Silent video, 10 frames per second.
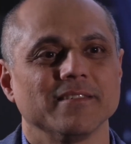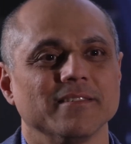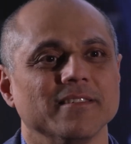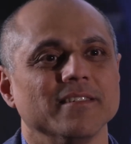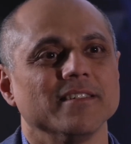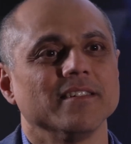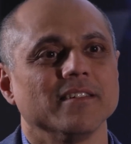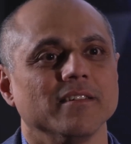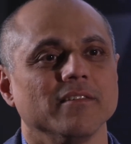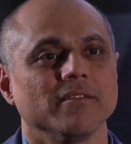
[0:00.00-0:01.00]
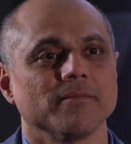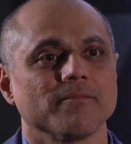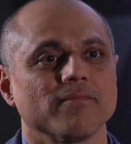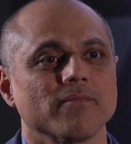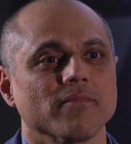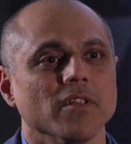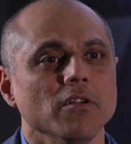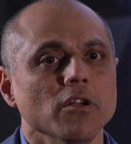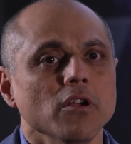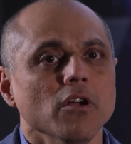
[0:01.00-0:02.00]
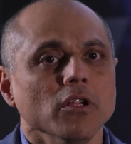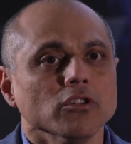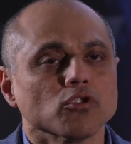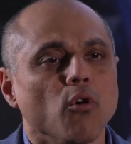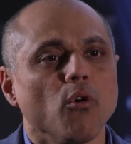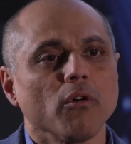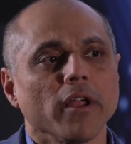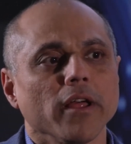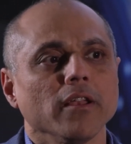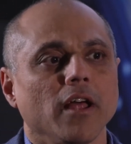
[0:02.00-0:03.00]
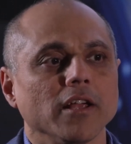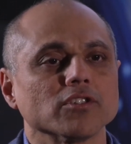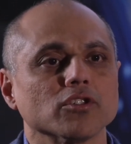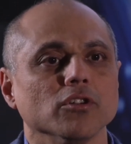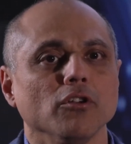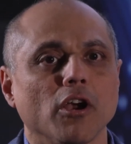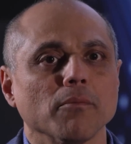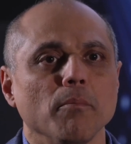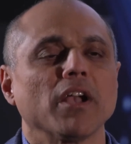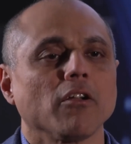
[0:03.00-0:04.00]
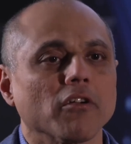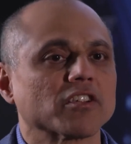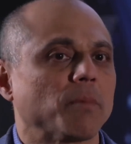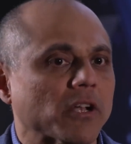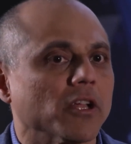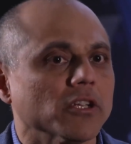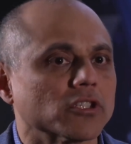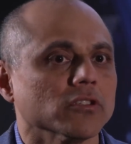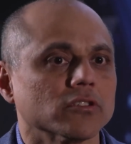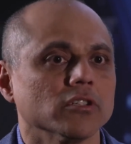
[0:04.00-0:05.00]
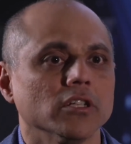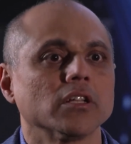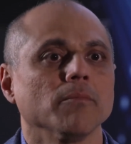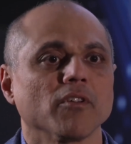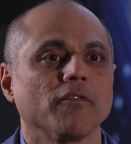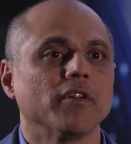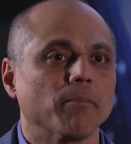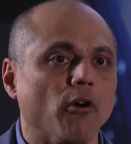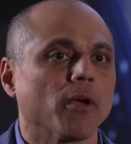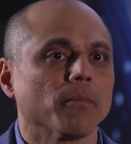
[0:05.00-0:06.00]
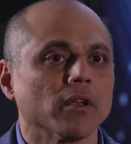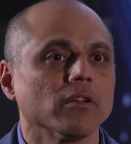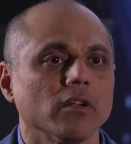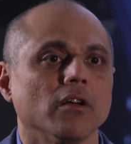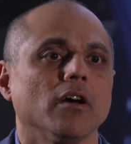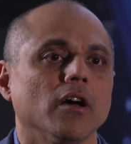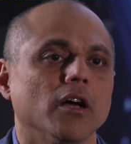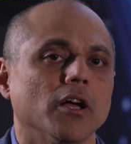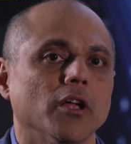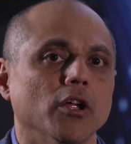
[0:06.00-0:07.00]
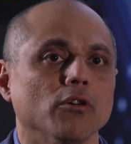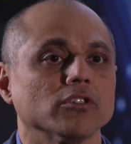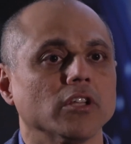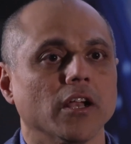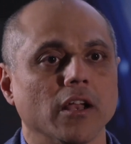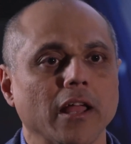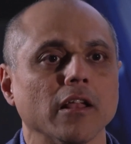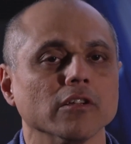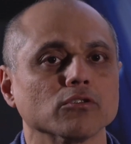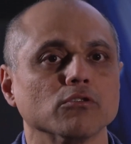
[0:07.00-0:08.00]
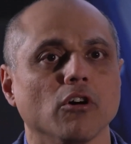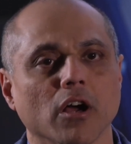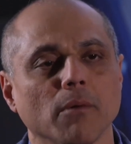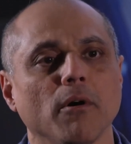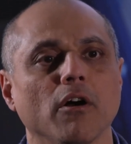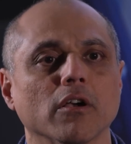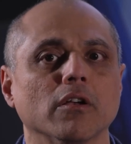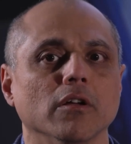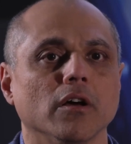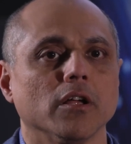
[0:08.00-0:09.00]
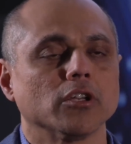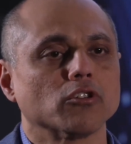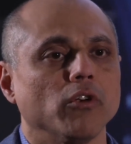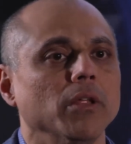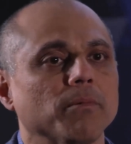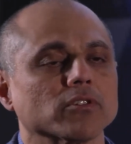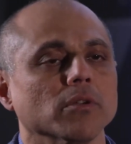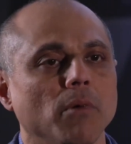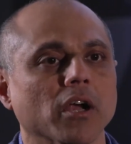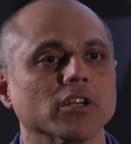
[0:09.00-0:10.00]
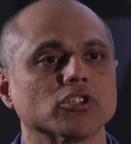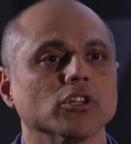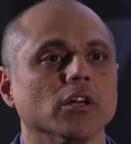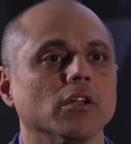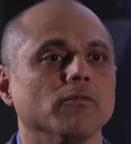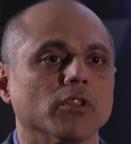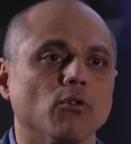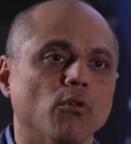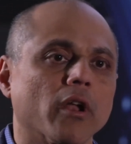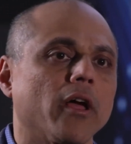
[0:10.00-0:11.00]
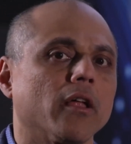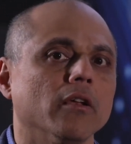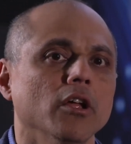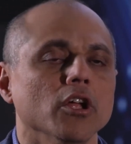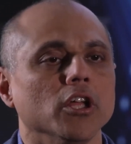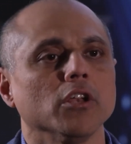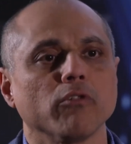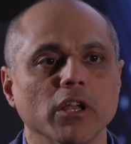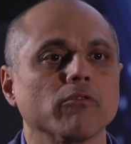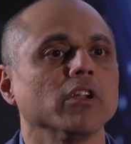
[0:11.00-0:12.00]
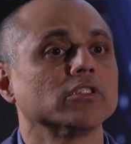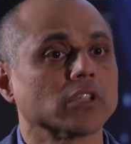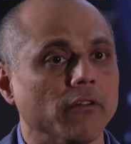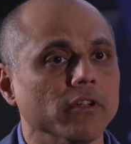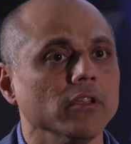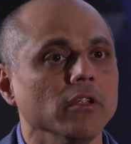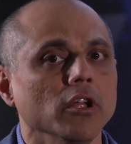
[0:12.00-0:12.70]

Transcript: your view on this? Where are we at? So ORAN has not met our expectations in terms of deployment. Uh, you know, there are analysts who talk about 20% uh, market share with ORAN in 2027